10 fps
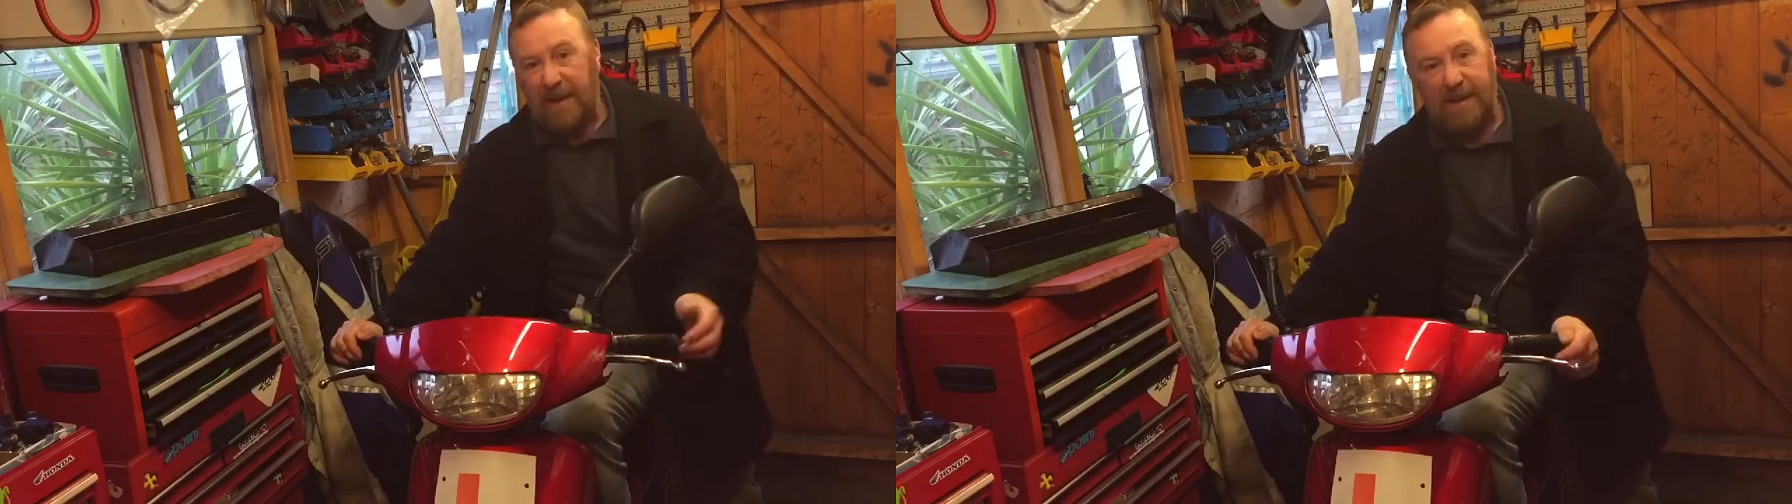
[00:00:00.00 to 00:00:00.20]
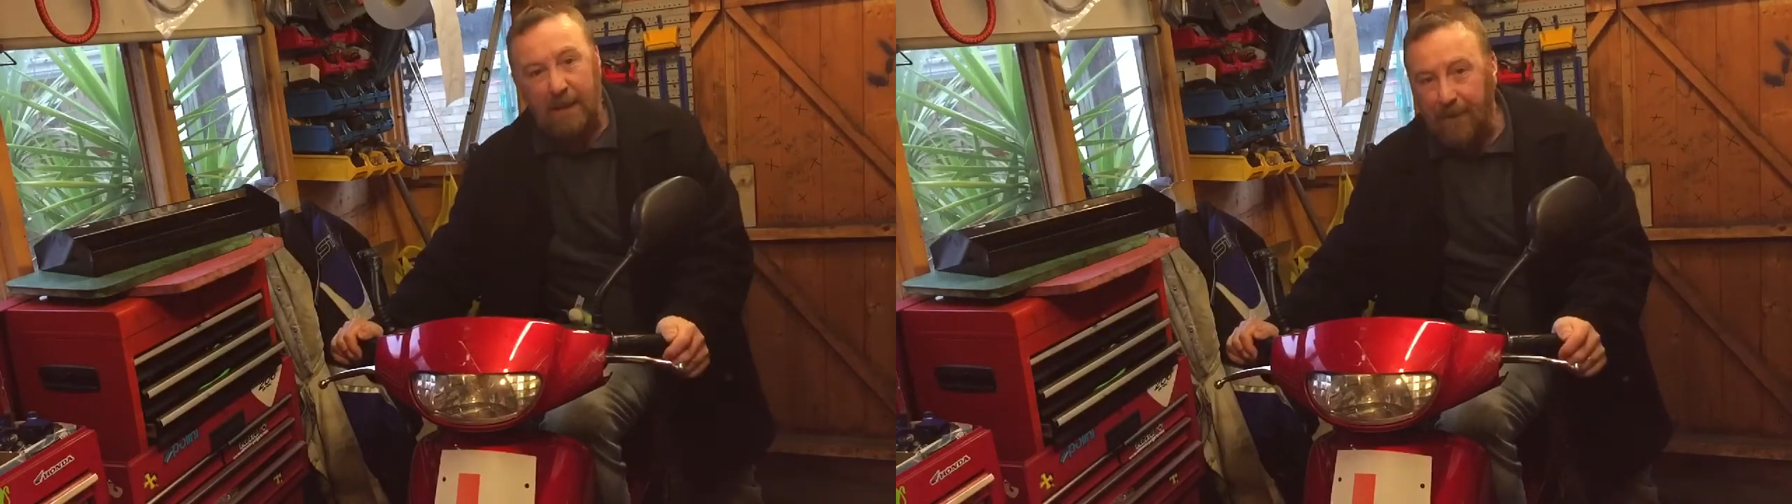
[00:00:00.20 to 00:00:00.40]

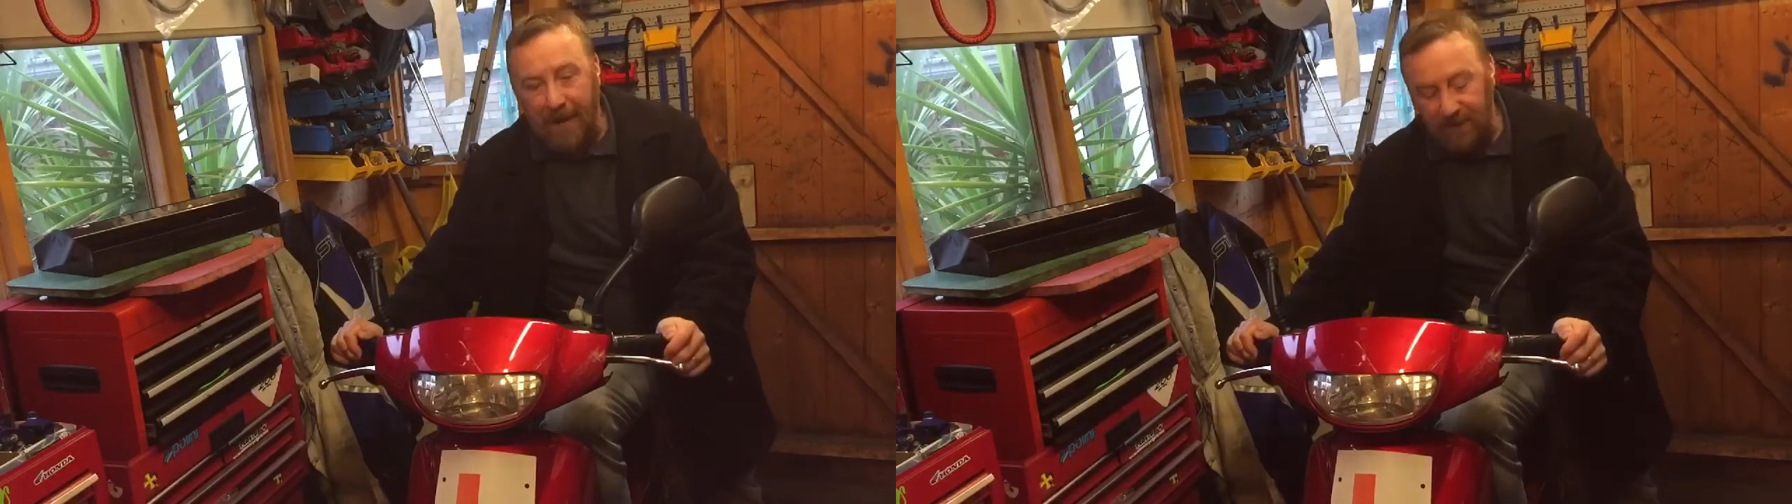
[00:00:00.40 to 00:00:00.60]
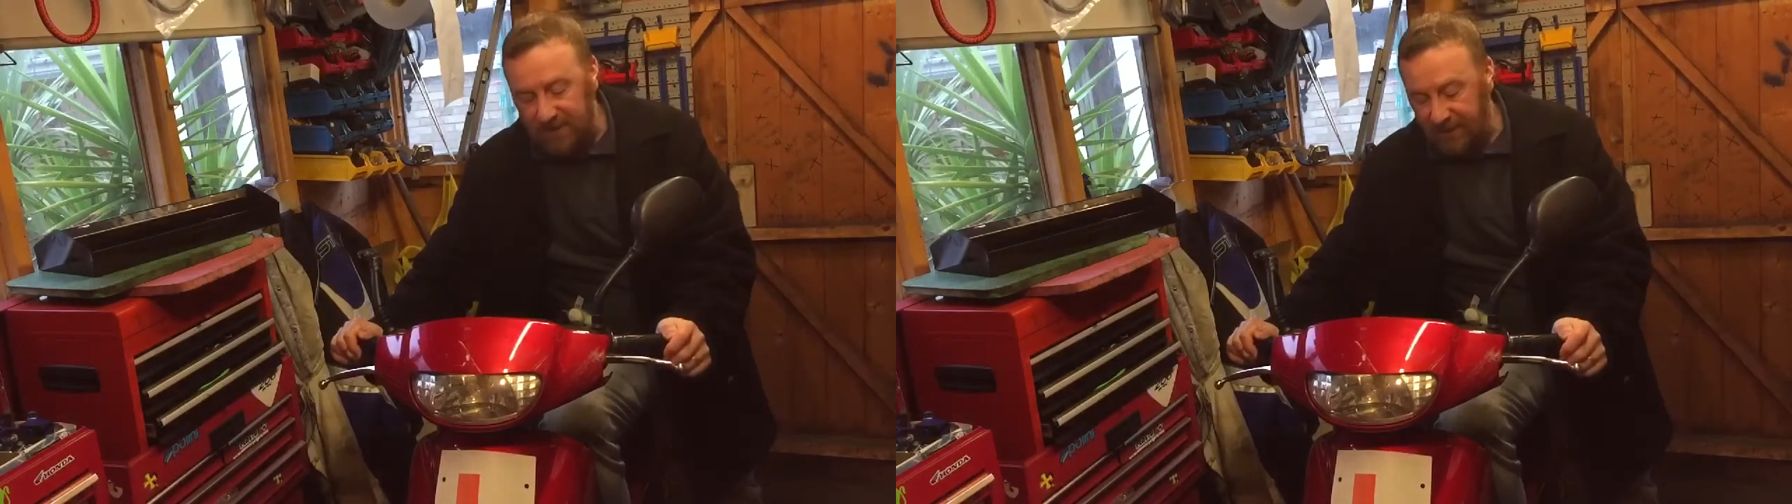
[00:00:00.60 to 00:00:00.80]

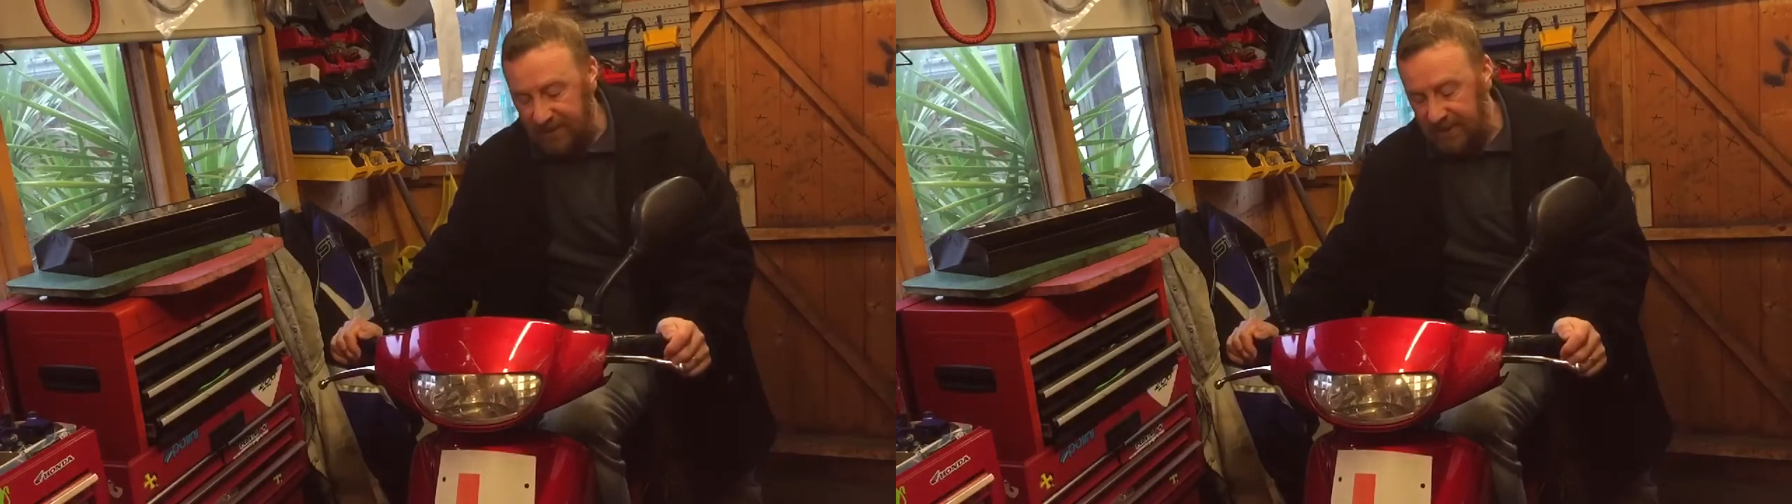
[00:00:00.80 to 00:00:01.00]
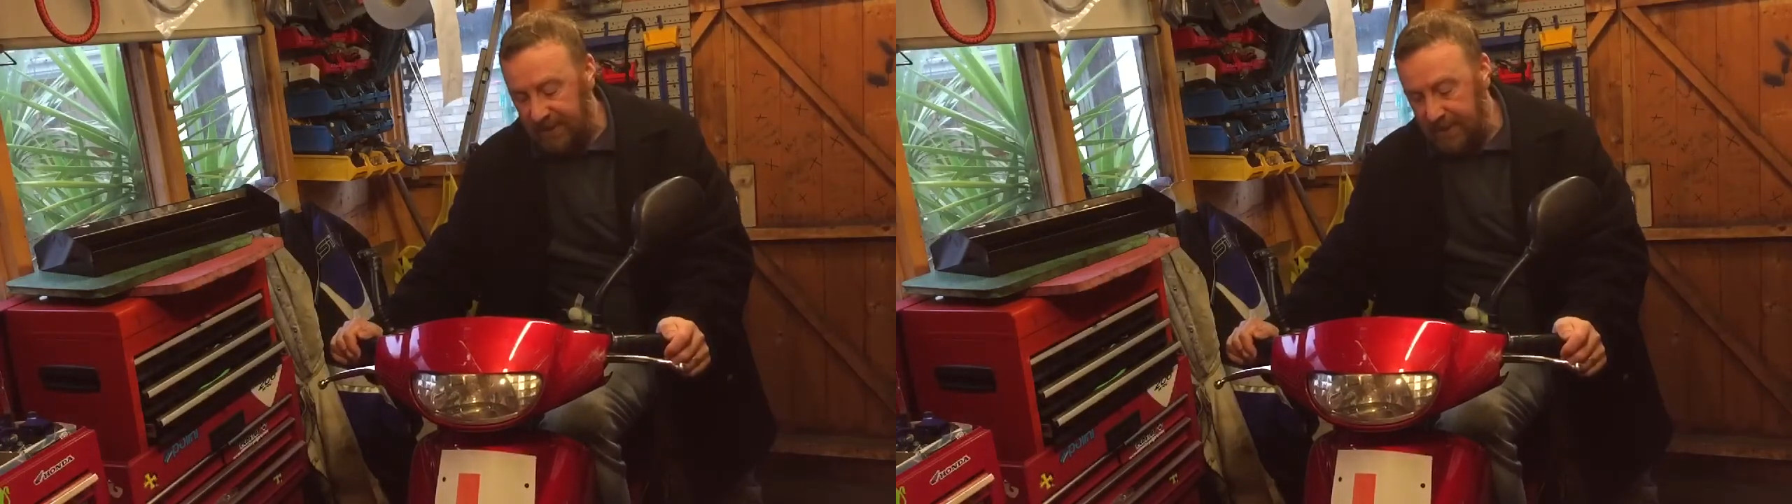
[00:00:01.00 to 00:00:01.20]
£18 or
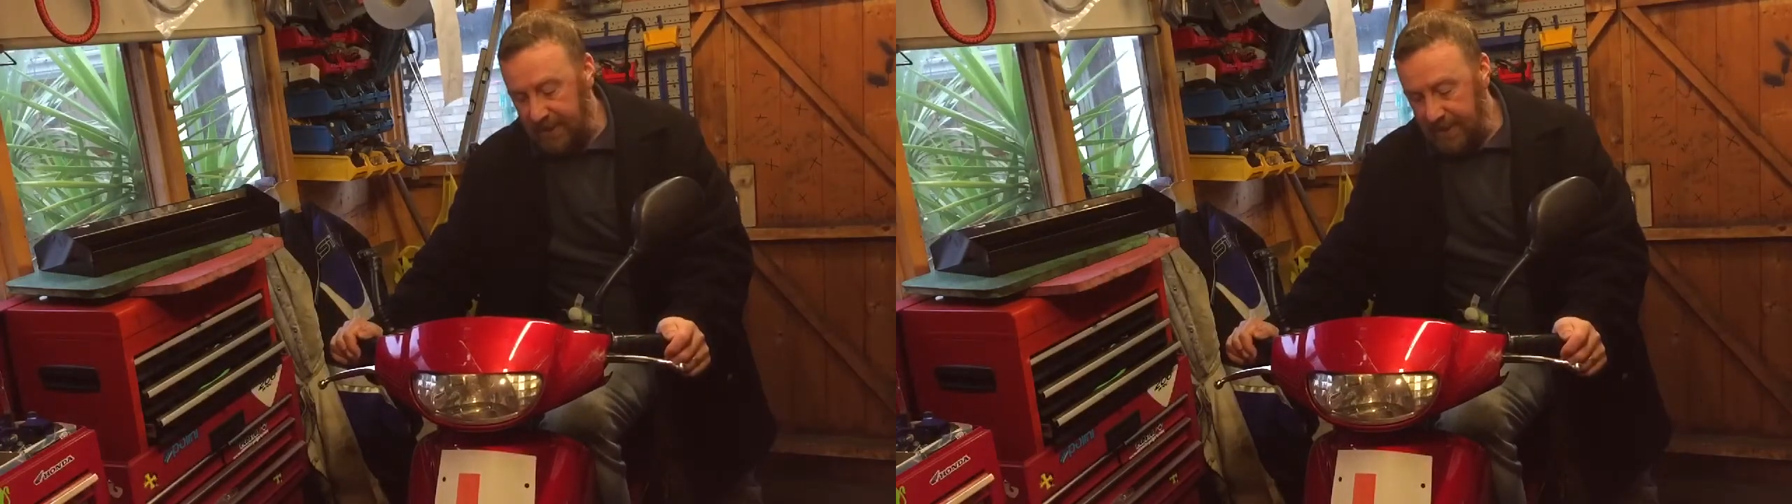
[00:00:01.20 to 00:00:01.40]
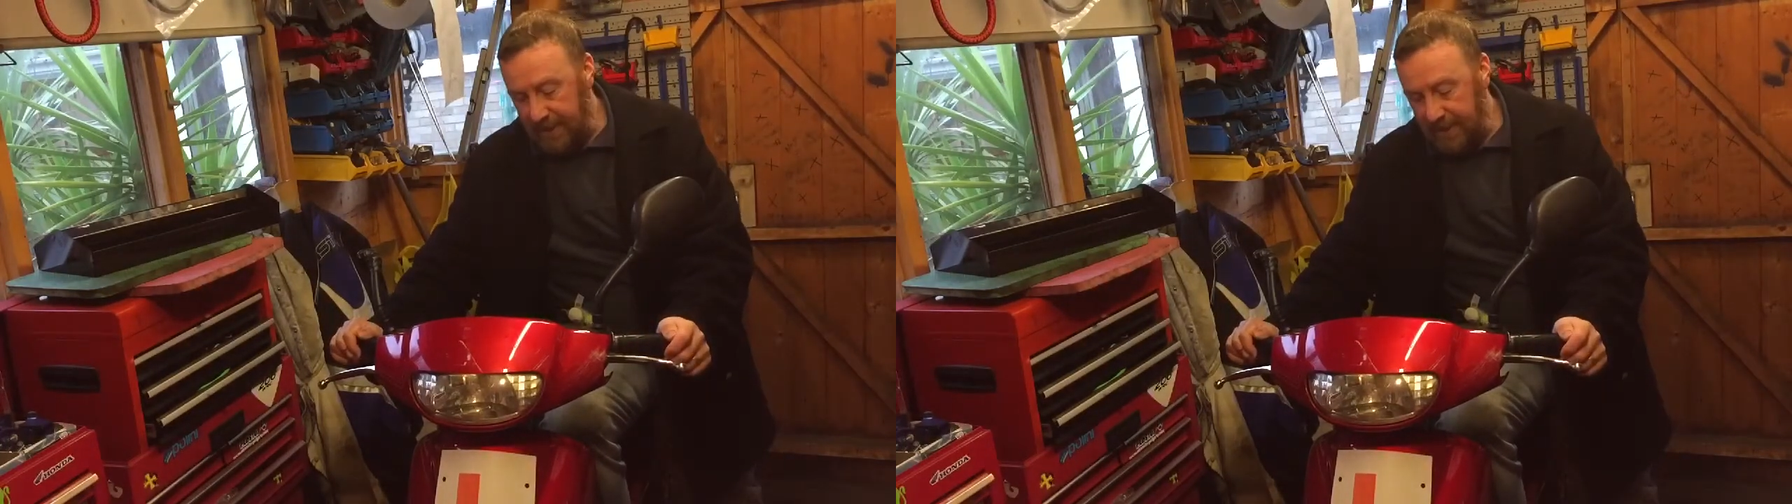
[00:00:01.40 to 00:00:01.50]
something silly.